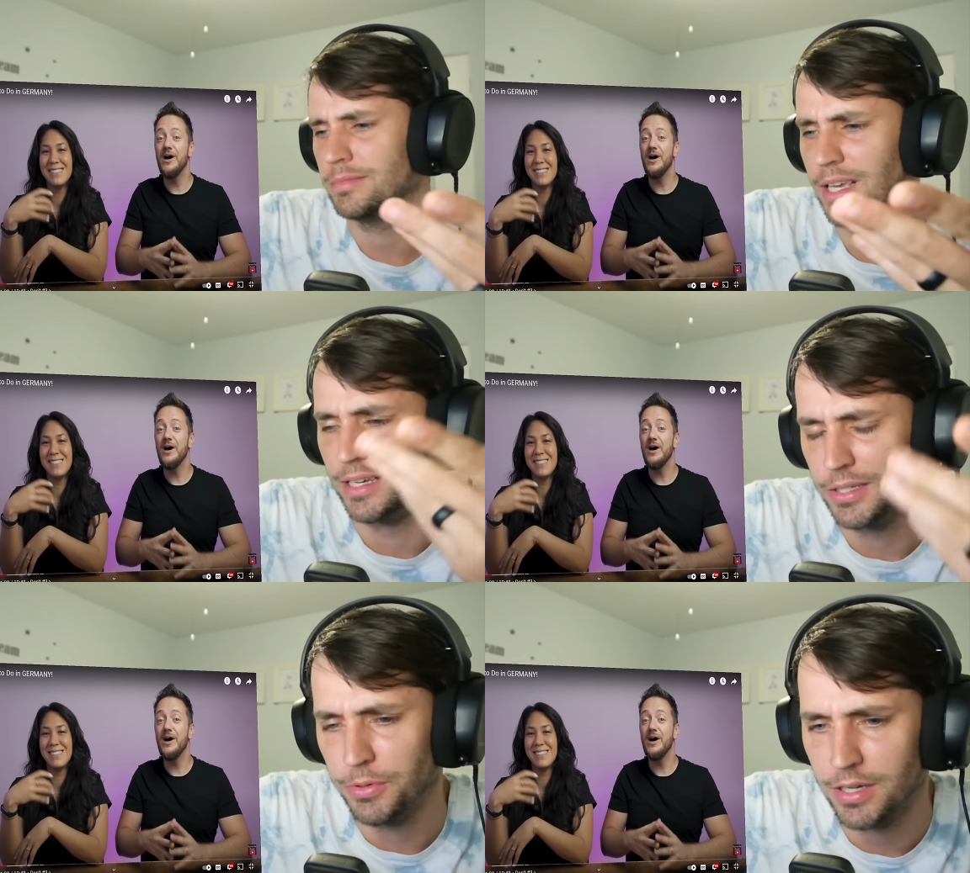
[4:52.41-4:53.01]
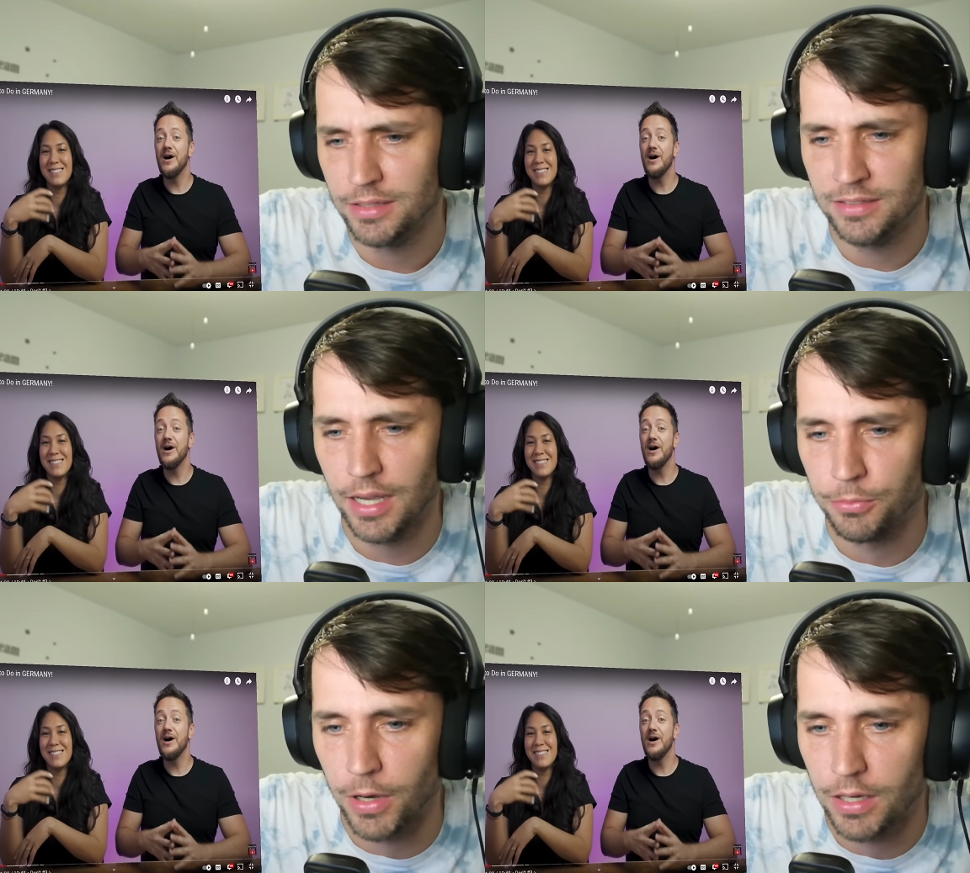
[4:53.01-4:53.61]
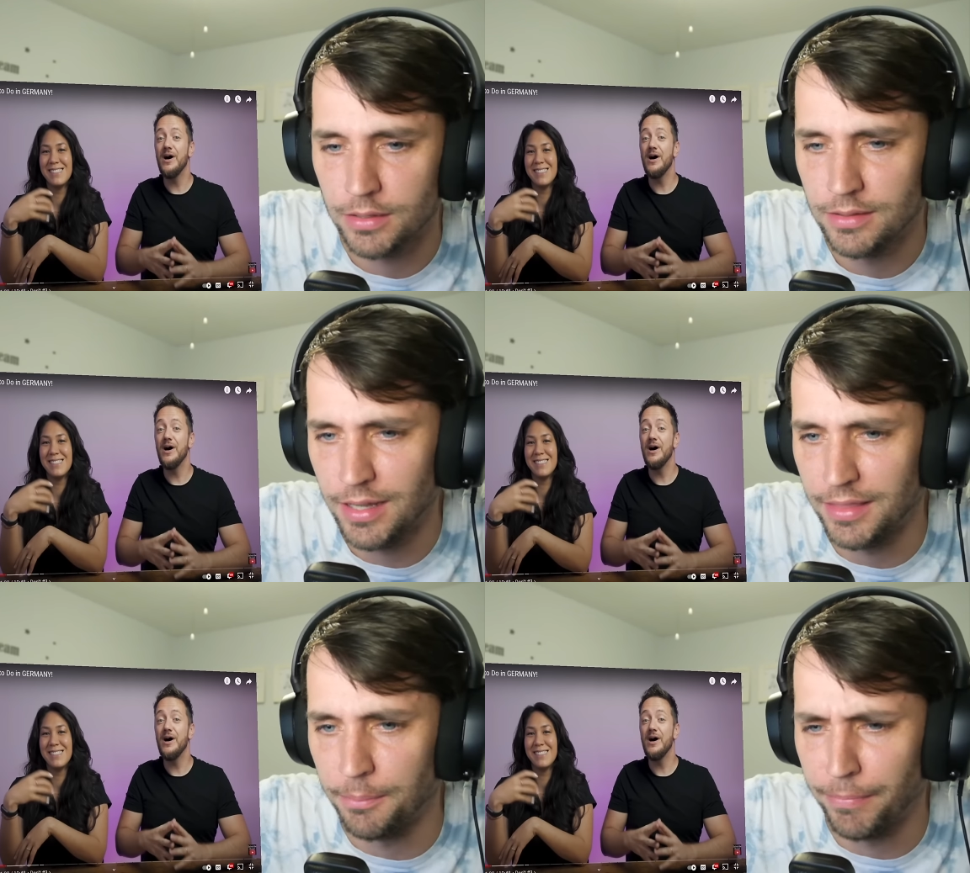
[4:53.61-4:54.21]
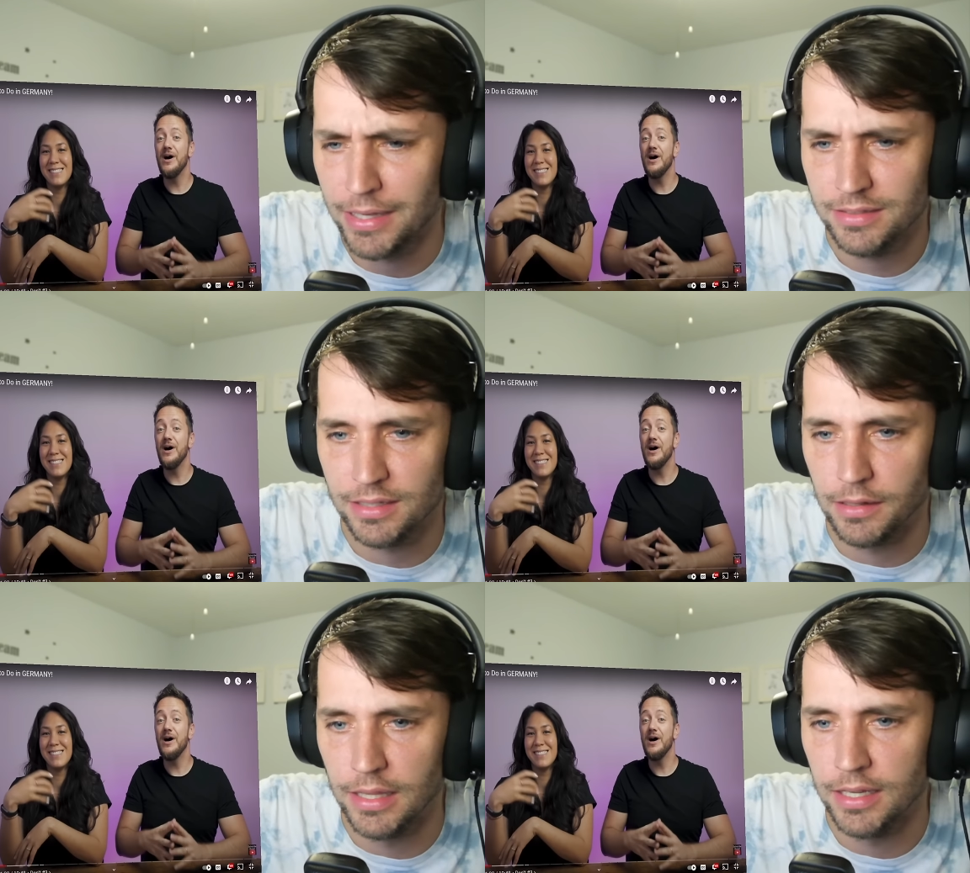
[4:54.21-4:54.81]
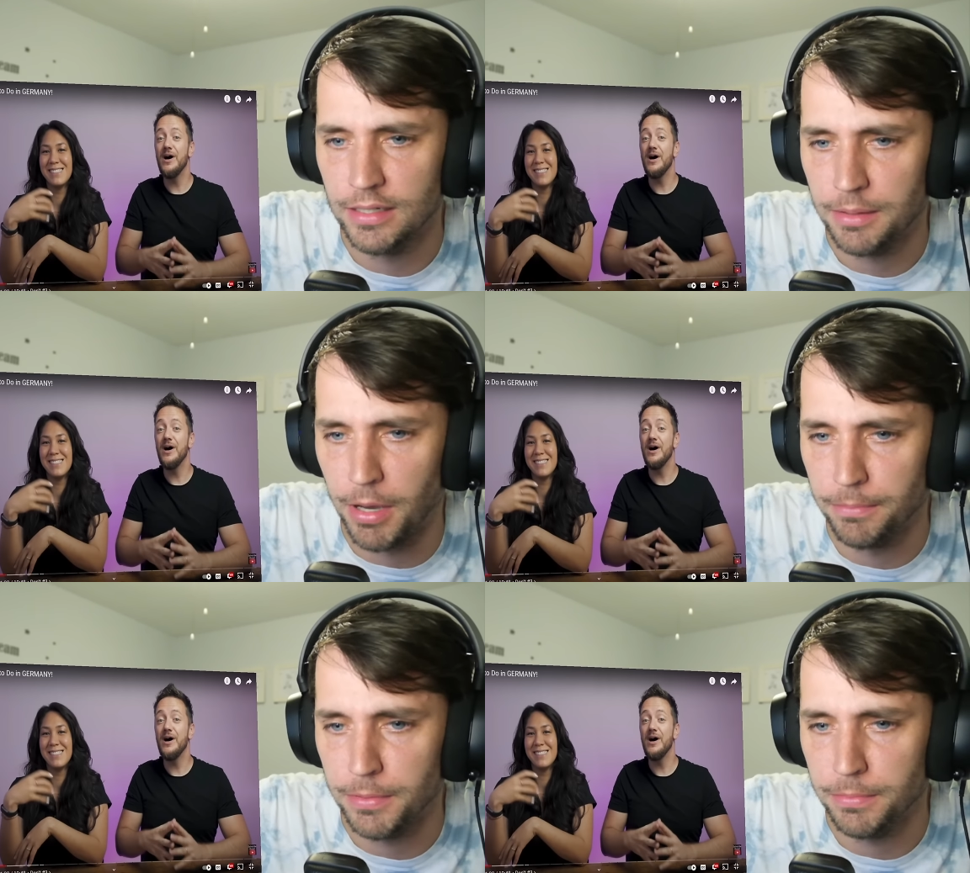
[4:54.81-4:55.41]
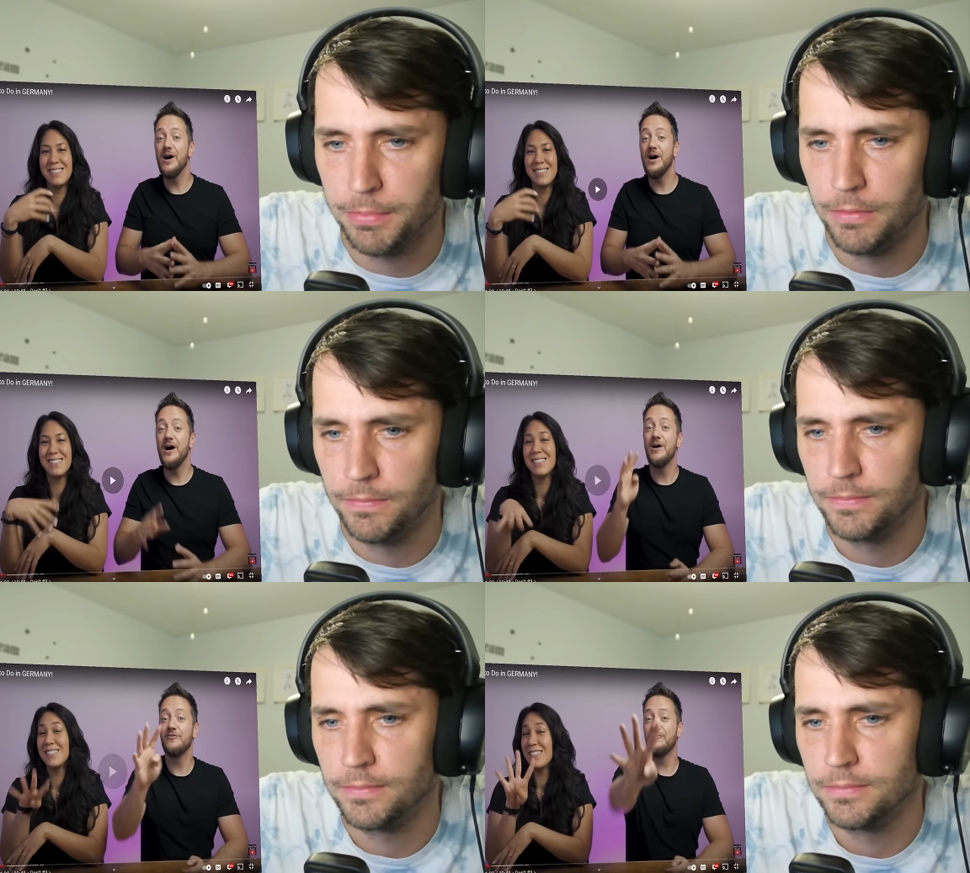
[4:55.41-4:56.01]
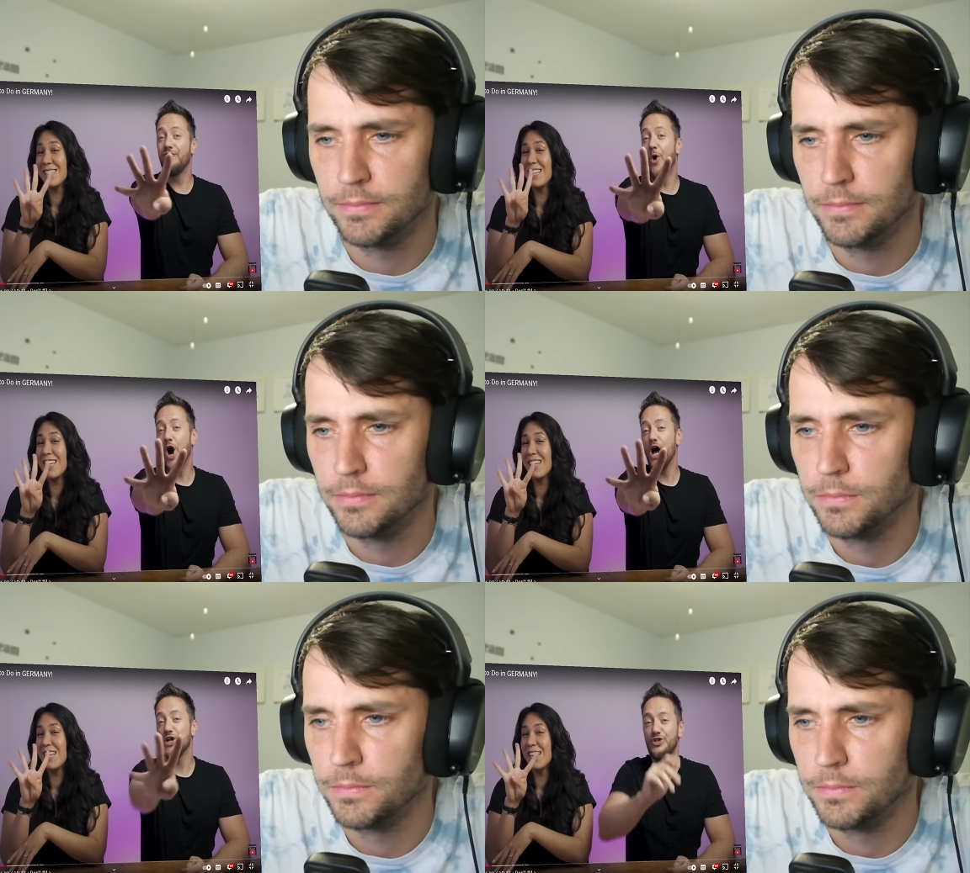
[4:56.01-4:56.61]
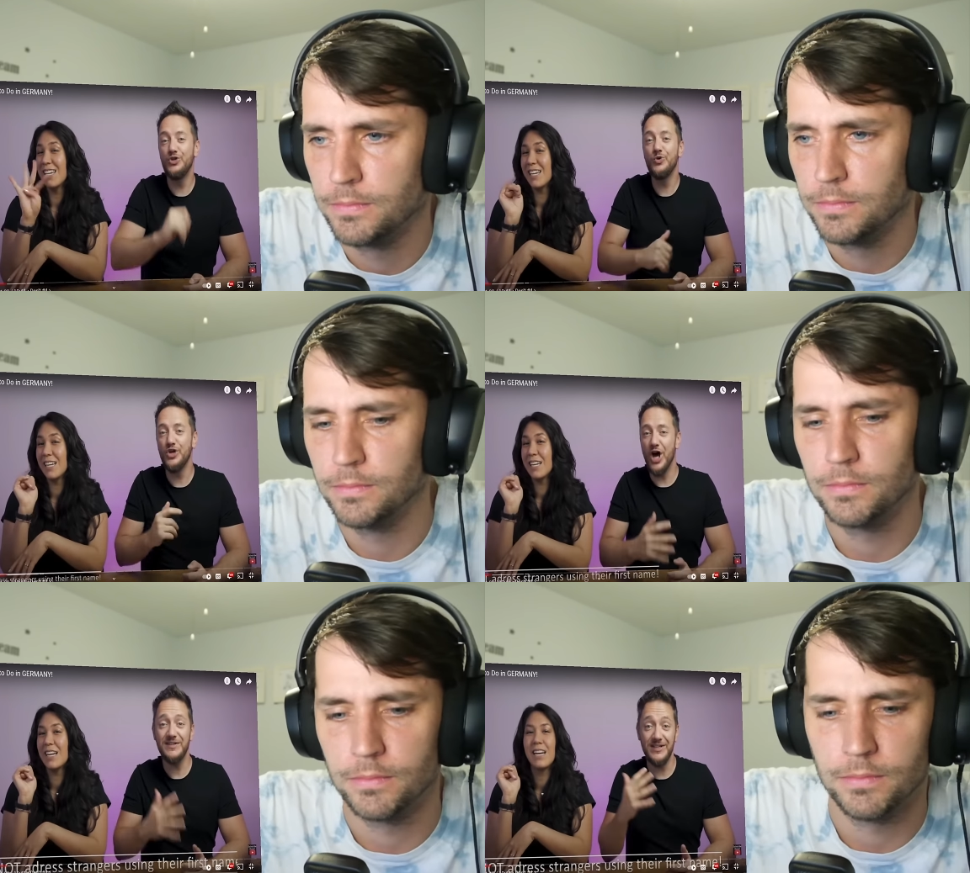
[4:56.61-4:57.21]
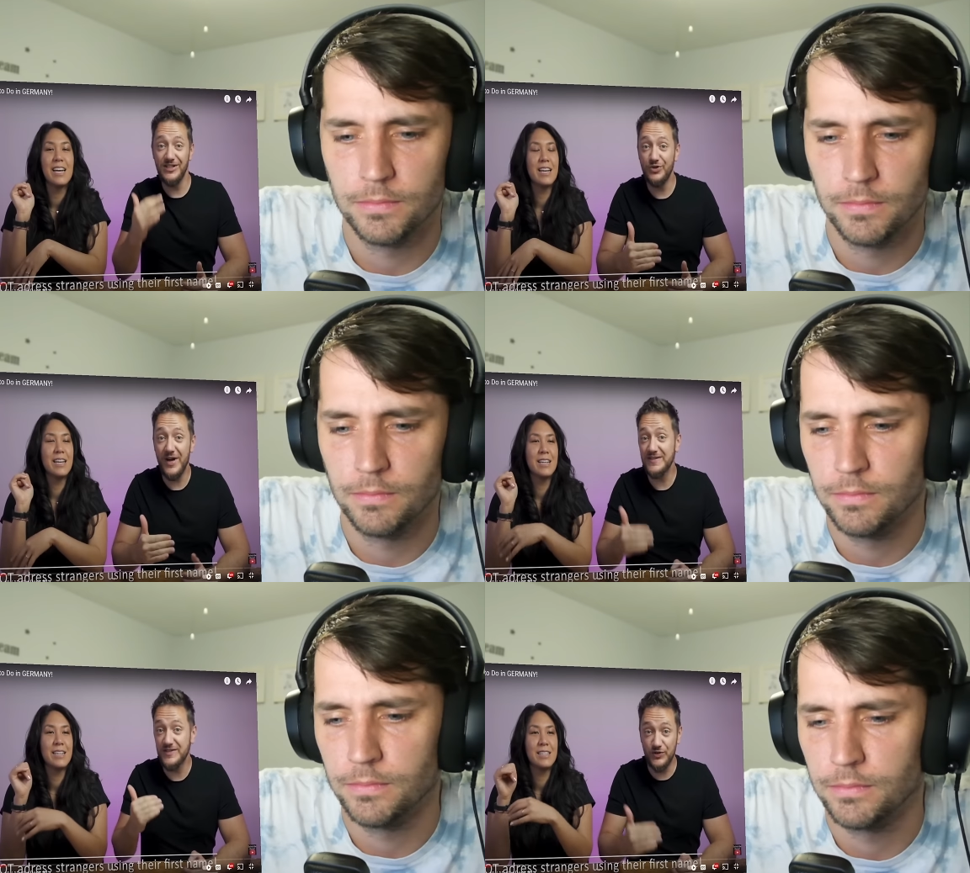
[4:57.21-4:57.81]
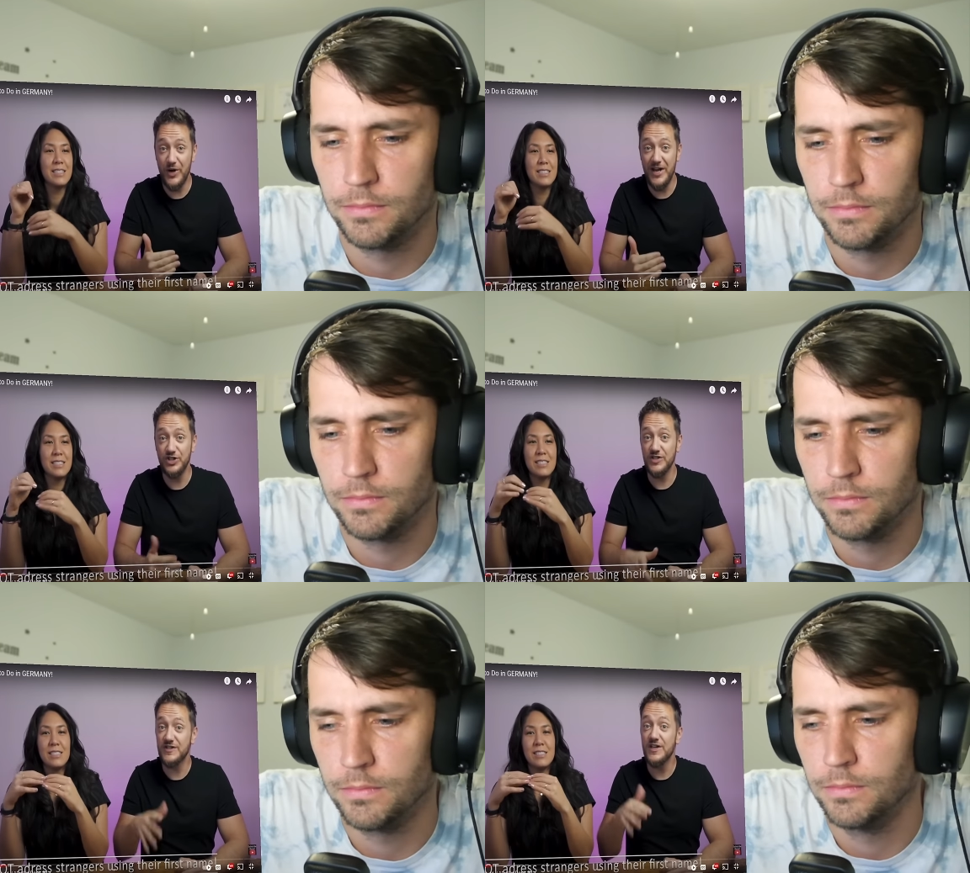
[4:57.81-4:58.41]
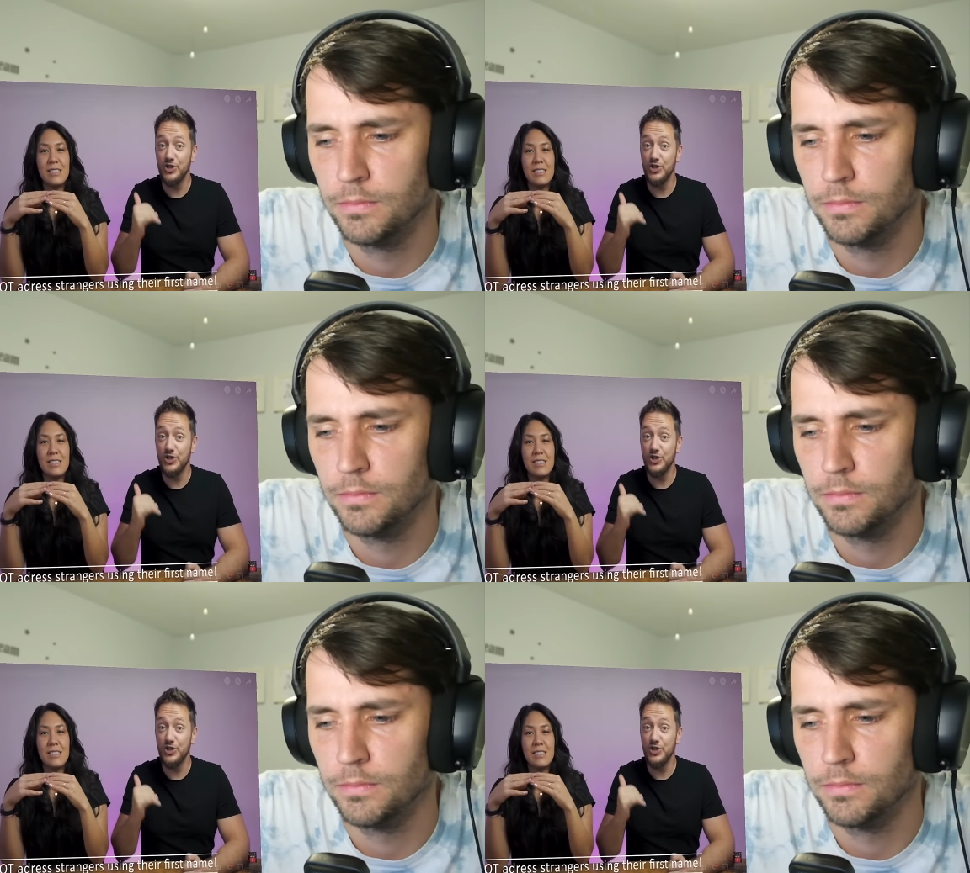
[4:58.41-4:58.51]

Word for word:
Speaker 1: yeah, you walk on the sidewalk, not in the bicycle lane. Come on, people.
Speaker 2: Uh, four, do not address strangers